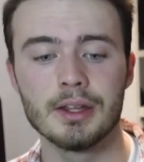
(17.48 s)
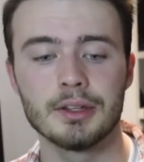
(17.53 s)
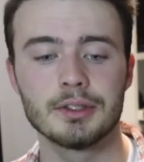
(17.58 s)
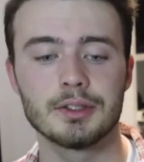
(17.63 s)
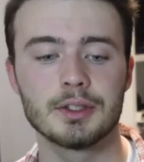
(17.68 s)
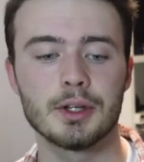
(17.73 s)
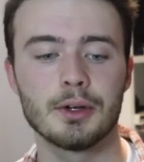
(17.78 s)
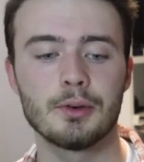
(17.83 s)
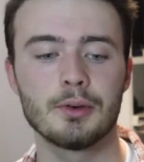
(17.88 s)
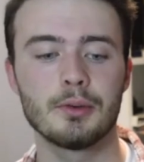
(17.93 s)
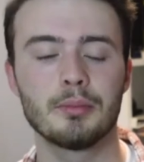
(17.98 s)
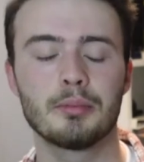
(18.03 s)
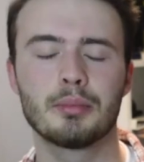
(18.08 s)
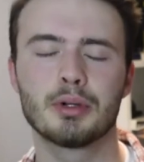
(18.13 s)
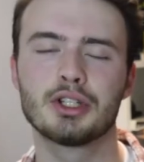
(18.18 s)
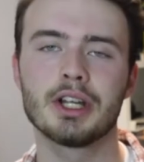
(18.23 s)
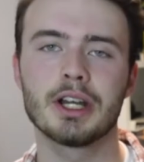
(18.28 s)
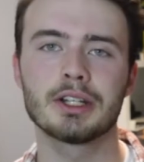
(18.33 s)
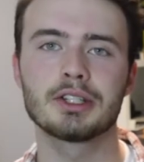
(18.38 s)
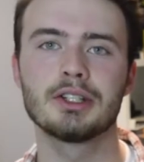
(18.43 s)
So
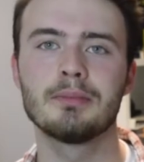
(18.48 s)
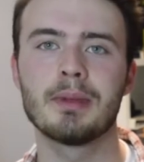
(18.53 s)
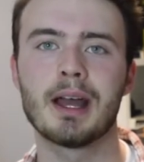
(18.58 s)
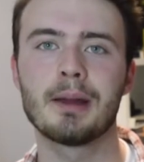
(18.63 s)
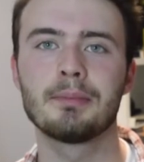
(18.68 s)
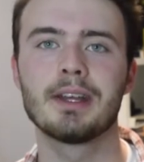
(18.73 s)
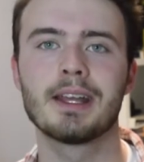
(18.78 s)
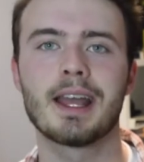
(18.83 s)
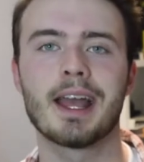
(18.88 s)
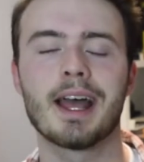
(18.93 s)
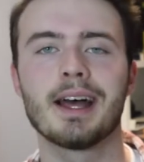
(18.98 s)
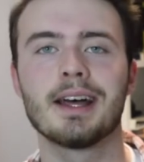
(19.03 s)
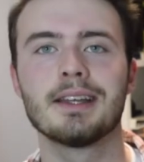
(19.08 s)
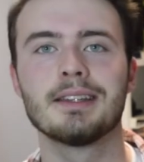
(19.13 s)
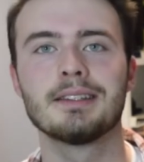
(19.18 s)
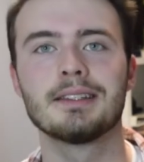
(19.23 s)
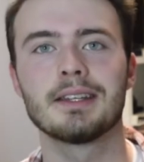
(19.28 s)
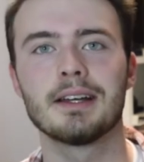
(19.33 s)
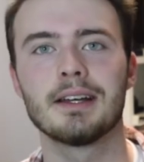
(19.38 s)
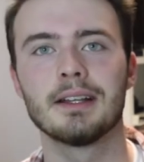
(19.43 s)
projection mapping
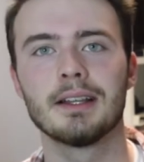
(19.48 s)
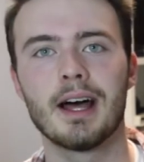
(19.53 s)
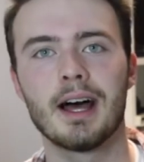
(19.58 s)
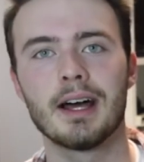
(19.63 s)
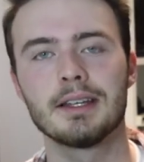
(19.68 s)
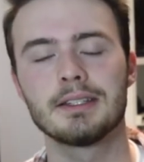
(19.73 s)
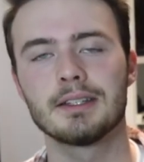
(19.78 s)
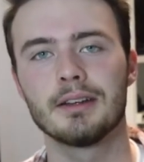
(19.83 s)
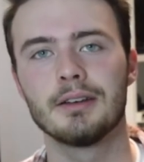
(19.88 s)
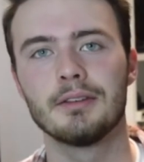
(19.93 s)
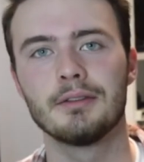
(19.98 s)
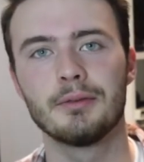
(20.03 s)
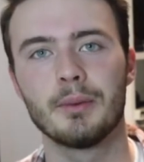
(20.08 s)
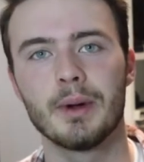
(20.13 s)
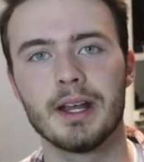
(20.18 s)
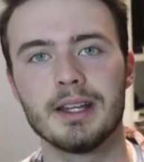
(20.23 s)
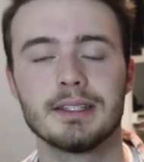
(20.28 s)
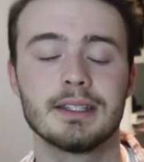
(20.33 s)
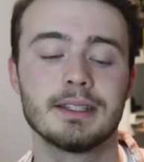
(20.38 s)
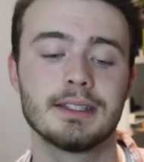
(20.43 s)
has a lot of
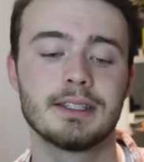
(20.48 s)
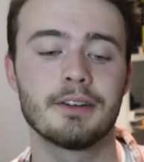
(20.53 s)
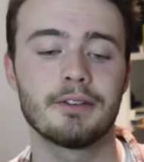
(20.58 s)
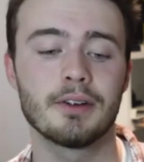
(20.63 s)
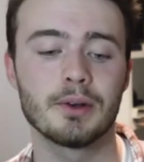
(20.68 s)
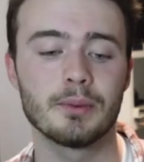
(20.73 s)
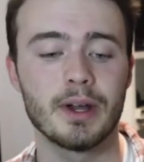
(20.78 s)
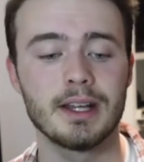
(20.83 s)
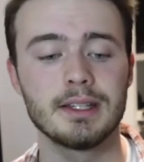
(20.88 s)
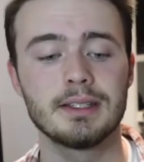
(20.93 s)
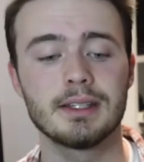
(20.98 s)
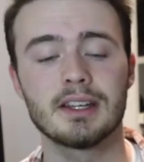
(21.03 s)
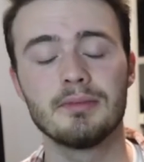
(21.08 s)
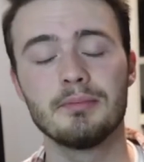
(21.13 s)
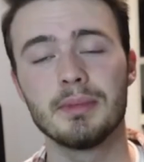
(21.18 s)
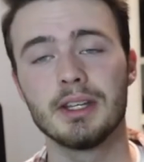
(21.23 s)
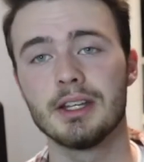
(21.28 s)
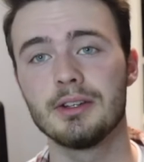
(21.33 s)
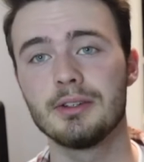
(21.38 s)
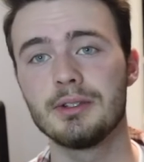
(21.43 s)
ways, different ways it can
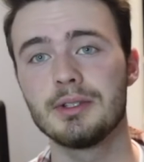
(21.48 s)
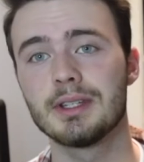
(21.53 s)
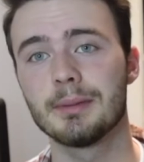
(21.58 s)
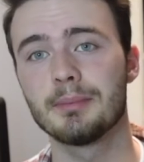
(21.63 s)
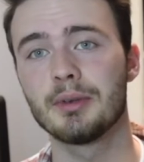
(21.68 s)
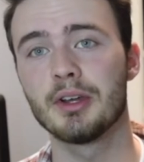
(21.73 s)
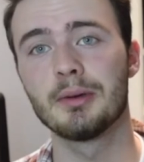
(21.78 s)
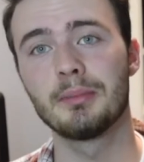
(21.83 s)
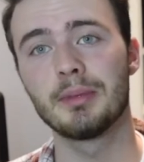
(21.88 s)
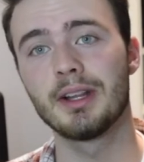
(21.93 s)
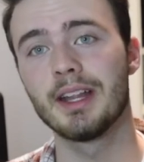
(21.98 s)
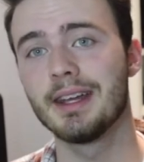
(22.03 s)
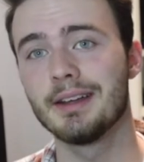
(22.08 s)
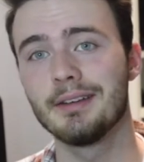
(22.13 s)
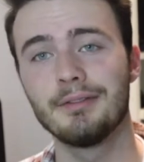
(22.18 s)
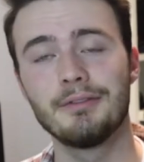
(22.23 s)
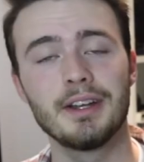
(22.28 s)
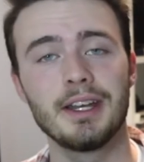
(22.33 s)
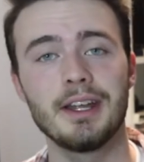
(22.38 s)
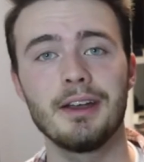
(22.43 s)
be used. I'm going to play a
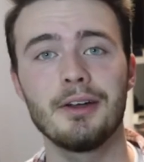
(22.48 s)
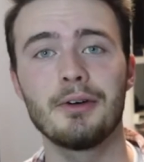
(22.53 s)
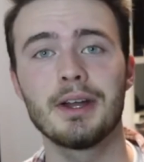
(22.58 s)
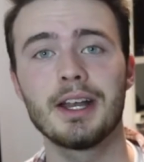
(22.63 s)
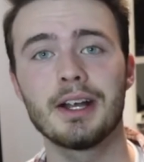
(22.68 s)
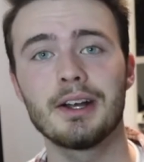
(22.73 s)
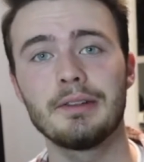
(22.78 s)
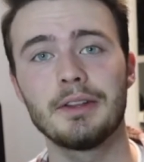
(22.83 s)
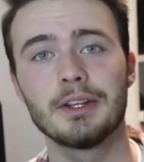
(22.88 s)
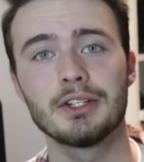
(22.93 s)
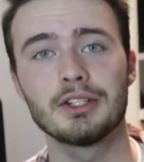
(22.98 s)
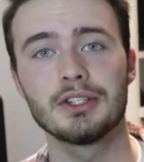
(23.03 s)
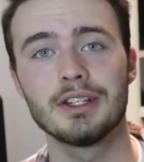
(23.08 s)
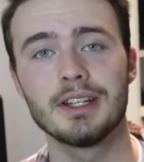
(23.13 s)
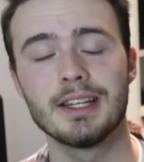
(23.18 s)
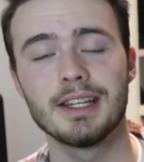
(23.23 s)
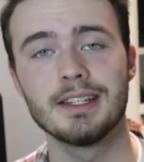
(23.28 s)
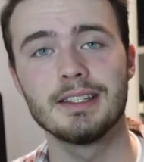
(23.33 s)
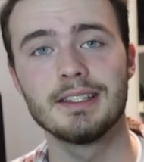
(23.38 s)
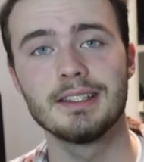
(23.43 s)
video here that
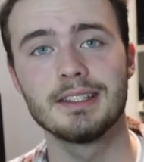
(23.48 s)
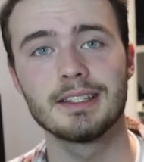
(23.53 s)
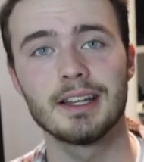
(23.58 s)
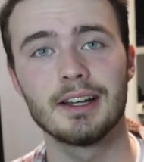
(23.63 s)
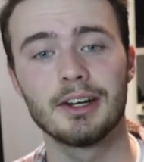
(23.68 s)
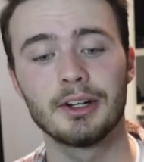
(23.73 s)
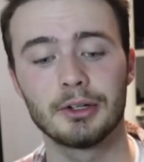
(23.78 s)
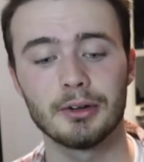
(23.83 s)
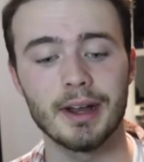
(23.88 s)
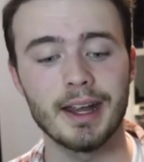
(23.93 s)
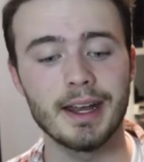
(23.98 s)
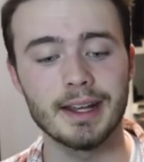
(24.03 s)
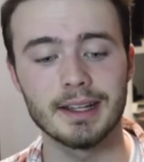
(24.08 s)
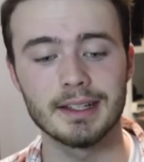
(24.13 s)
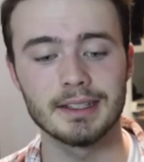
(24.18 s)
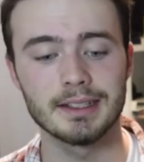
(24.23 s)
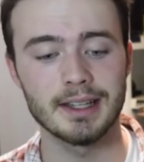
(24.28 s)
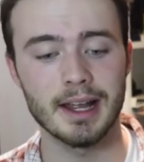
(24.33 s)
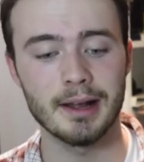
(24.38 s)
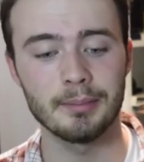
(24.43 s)
is a great
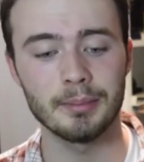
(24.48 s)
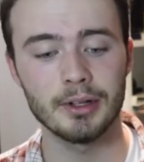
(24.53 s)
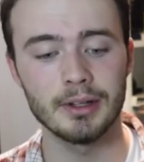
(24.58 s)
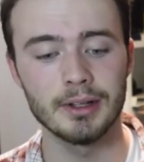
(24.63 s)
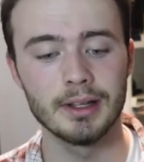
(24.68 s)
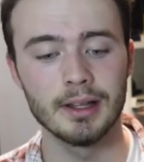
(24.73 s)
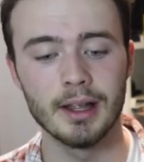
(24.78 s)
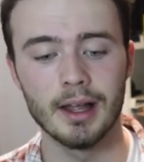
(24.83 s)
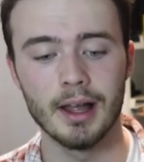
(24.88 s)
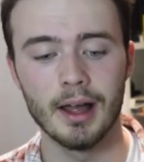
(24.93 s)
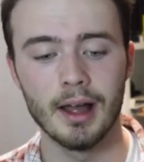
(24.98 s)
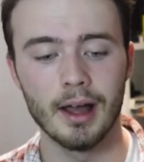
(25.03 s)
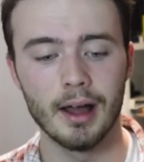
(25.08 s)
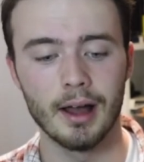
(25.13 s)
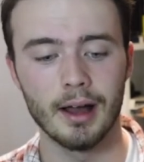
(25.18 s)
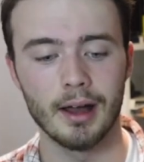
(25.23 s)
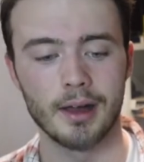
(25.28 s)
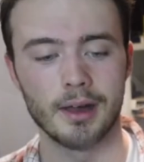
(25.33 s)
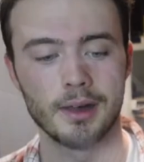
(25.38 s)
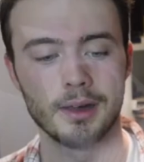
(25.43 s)
example
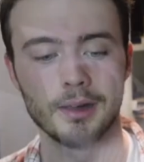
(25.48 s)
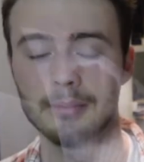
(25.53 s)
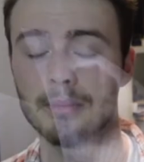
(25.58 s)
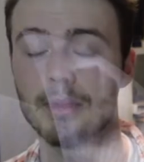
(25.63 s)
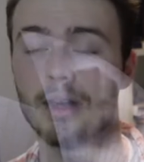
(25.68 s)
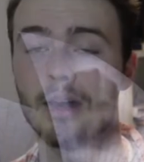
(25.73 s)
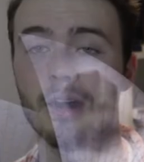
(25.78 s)
um,